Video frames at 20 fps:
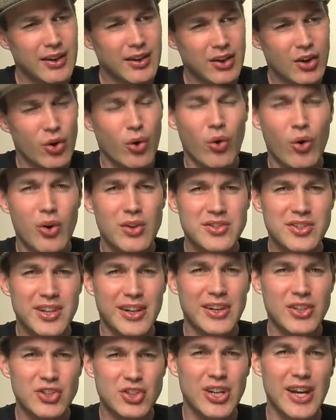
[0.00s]
chord's going
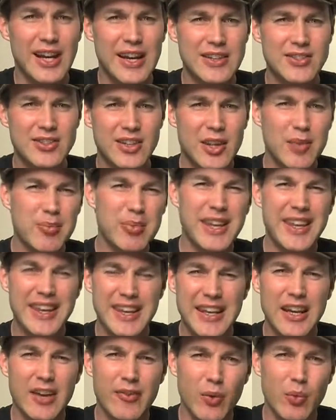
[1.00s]
to change at the
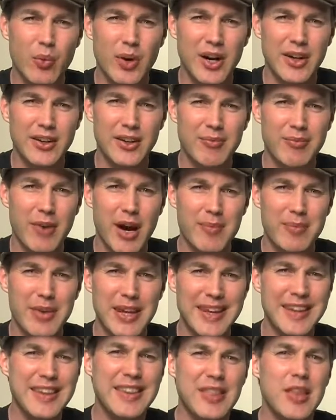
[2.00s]
beginning of a word. It might be
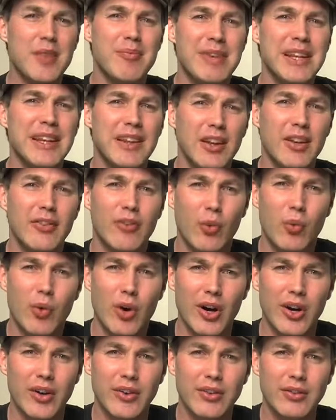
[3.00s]
in the middle of a
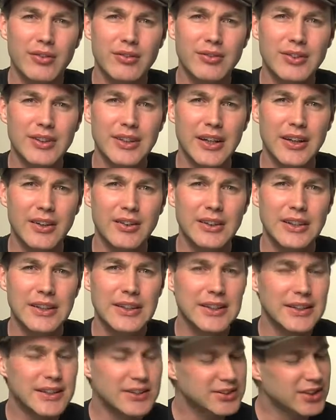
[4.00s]
word, you know.
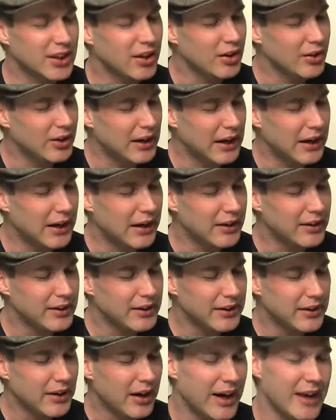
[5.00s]
So
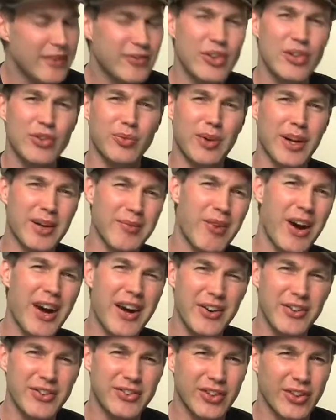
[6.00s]
I have to use one of my
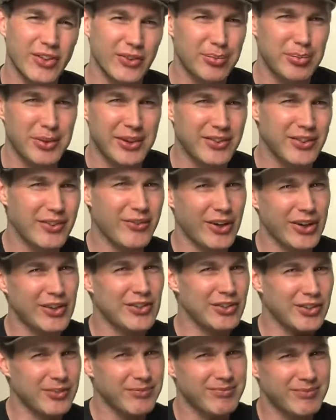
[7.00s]
own songs because if I
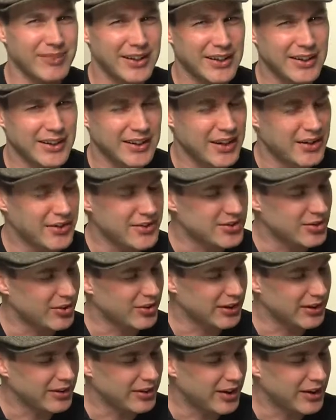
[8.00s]
use another song,
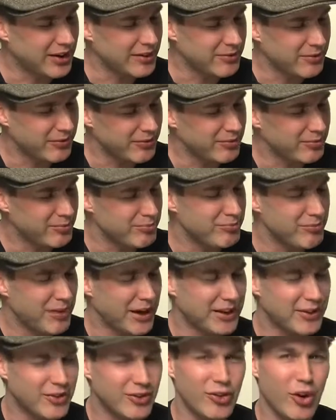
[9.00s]
it'll kind of
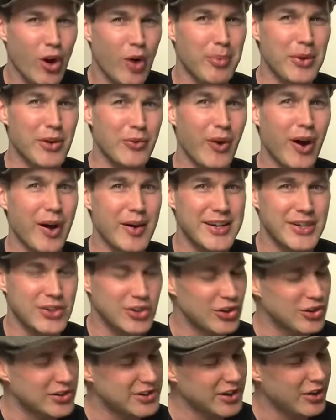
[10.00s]
make copyright
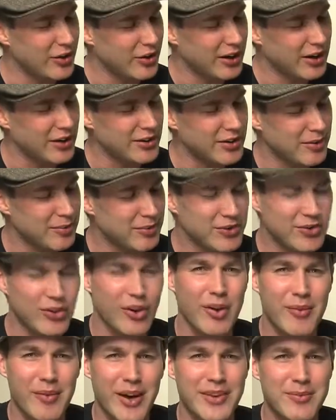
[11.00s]
issues. So a
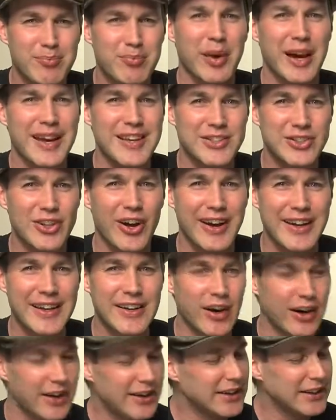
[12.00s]
song of mine, page
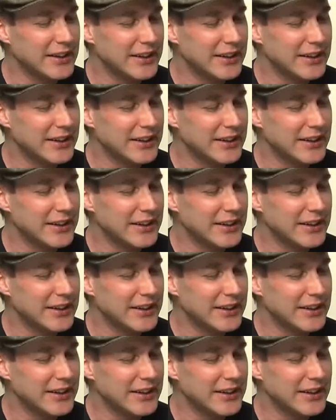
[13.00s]
99.